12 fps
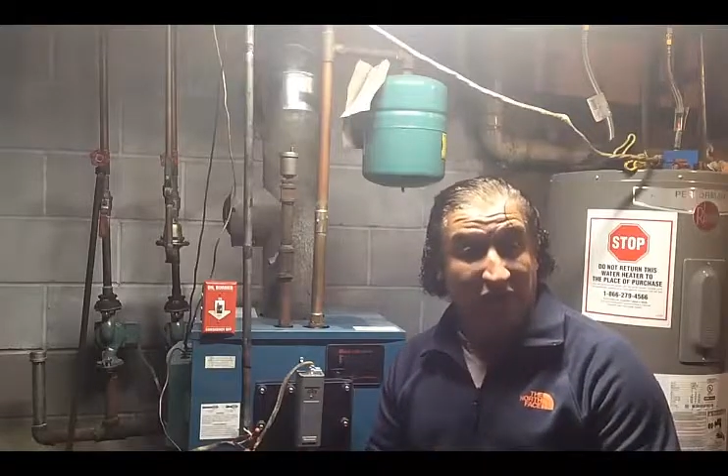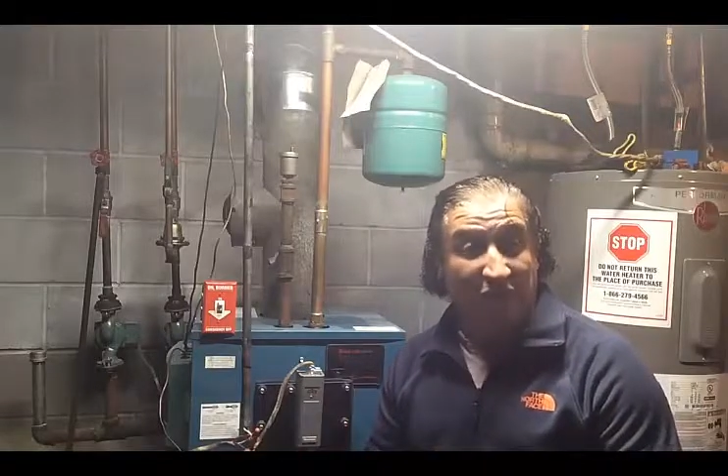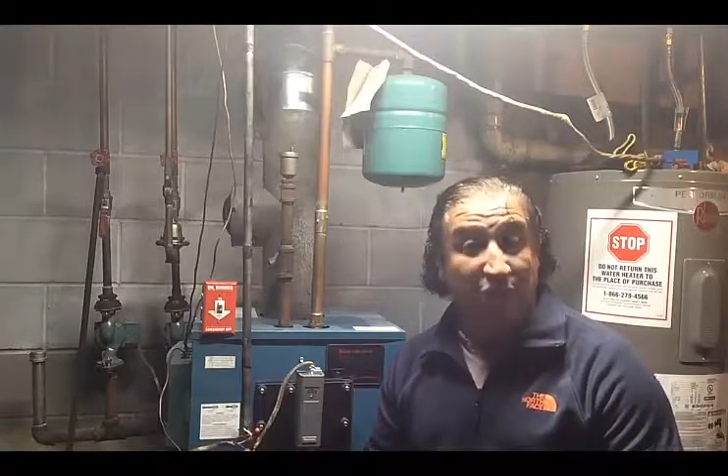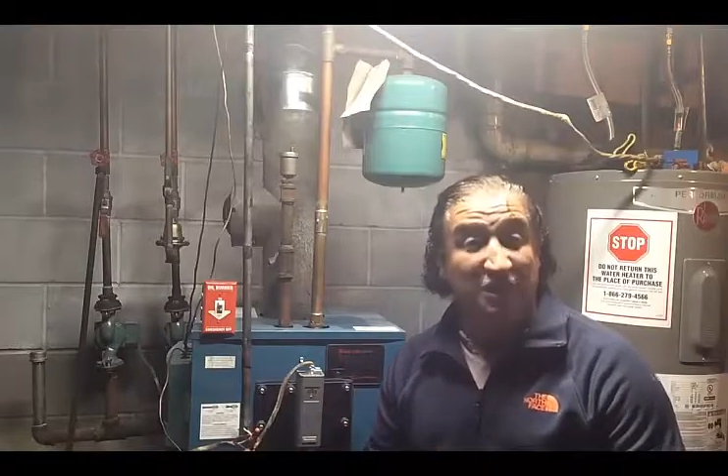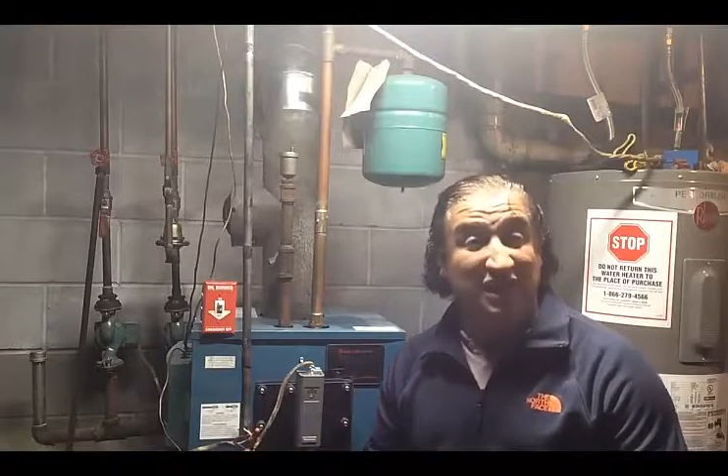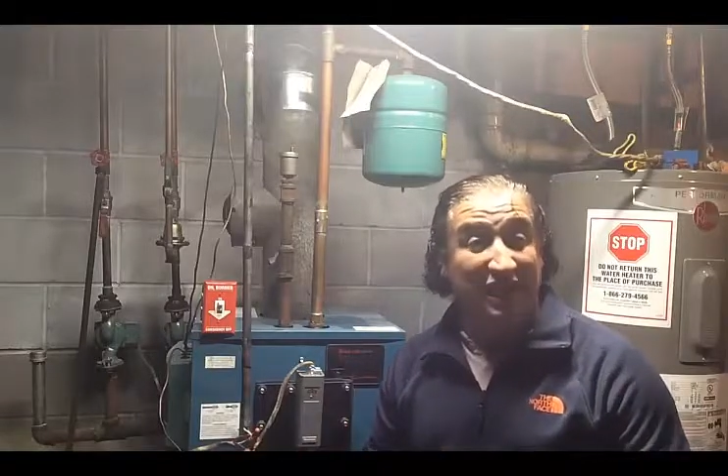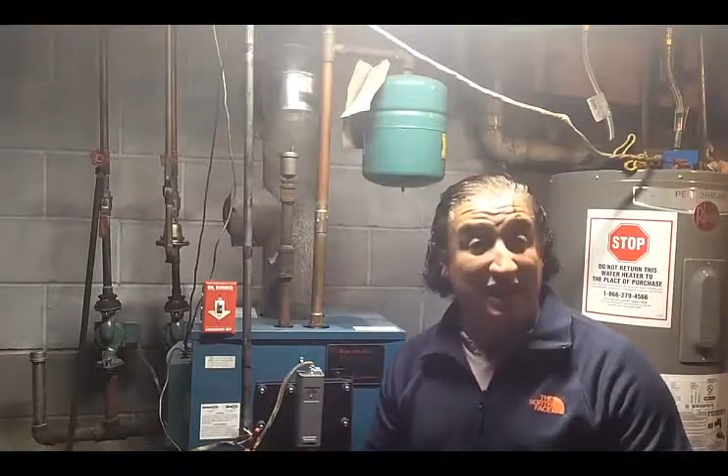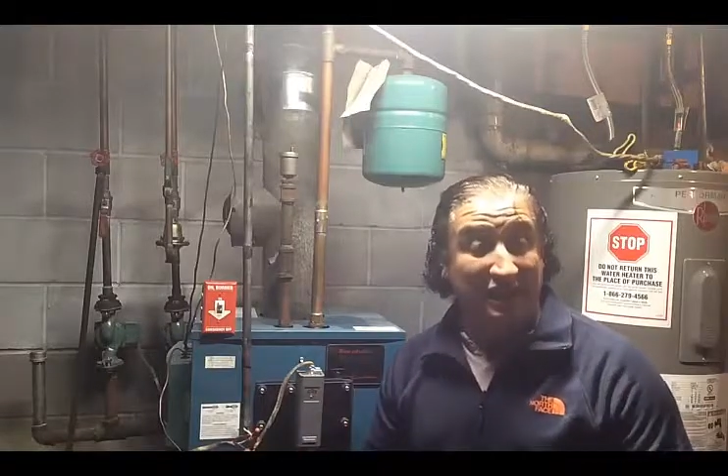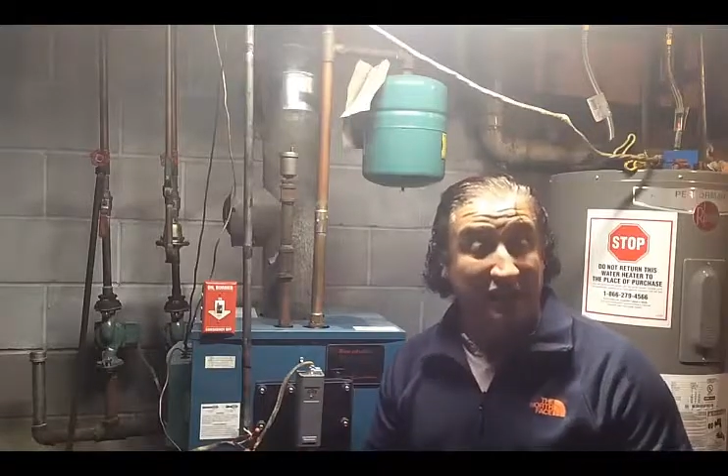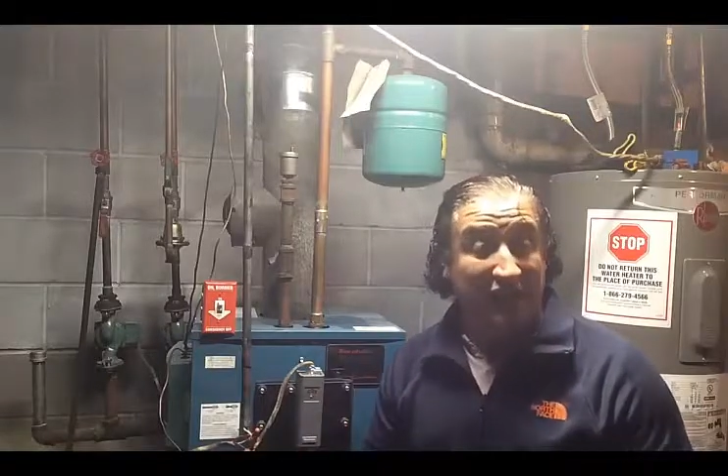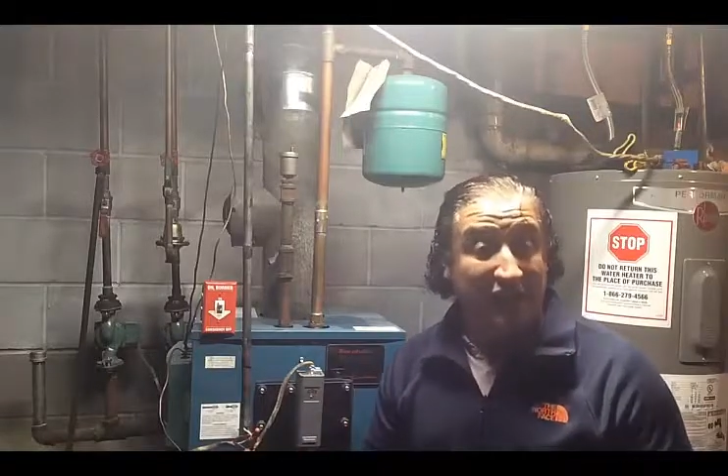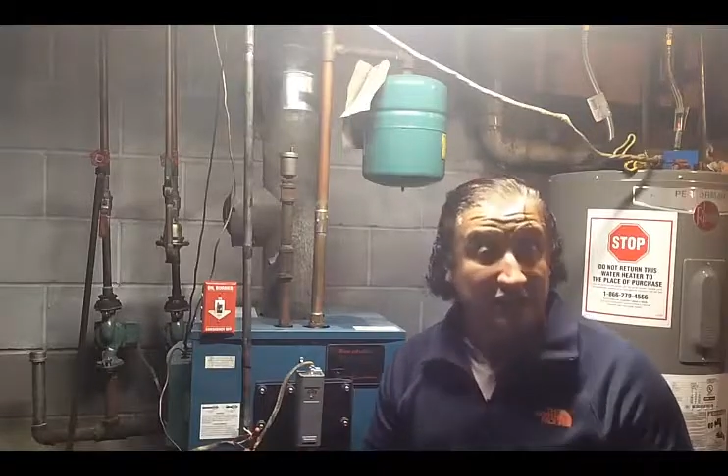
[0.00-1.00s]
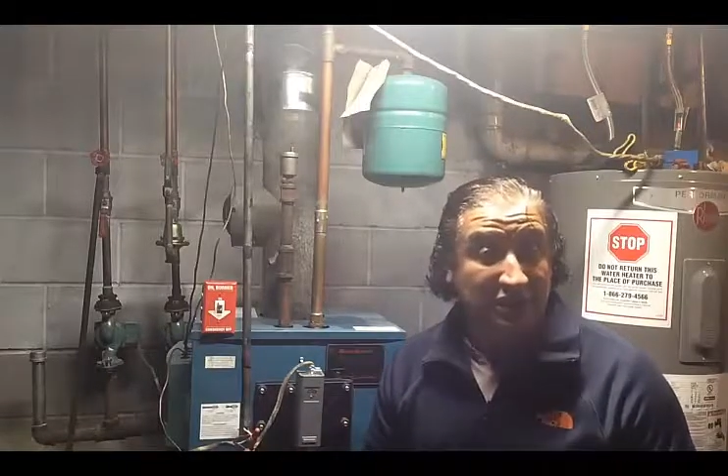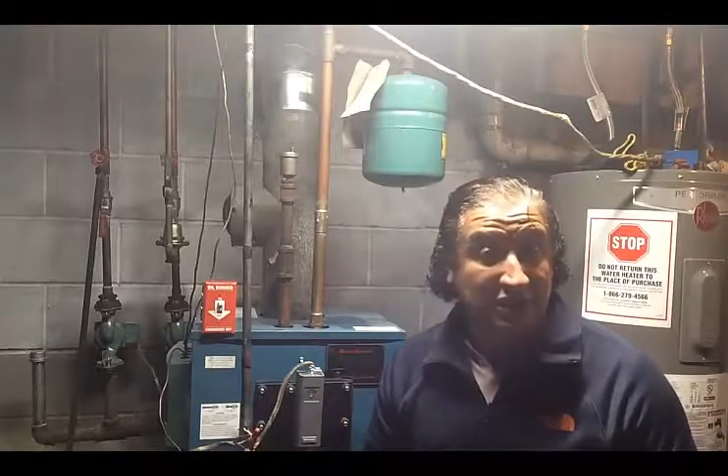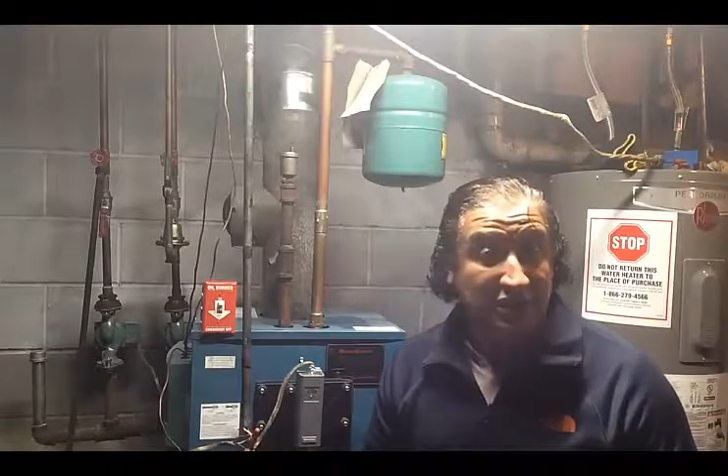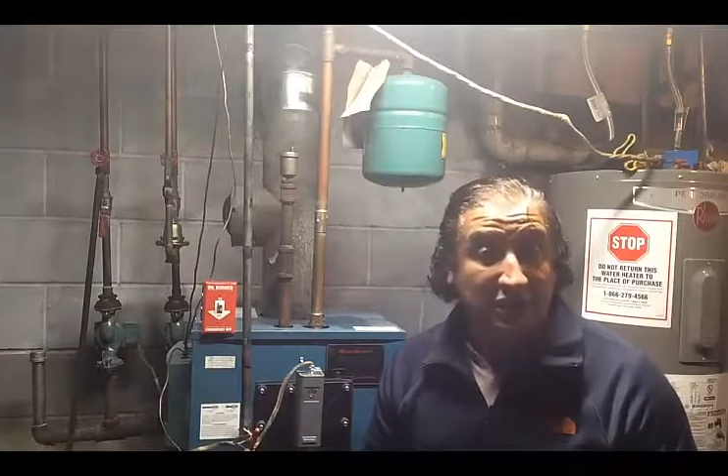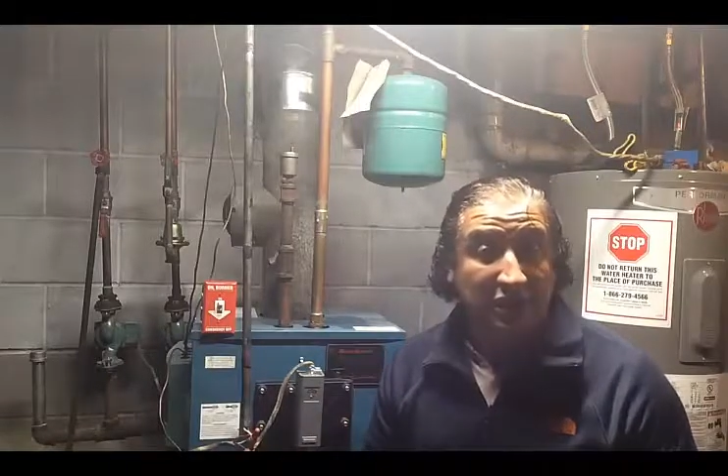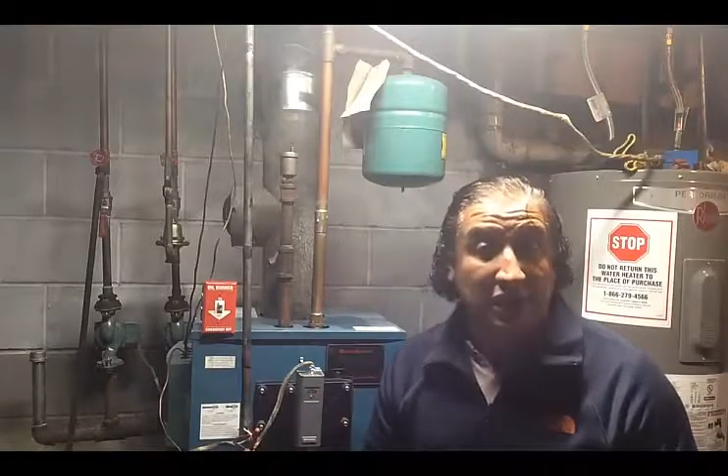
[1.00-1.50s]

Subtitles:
for 10 days,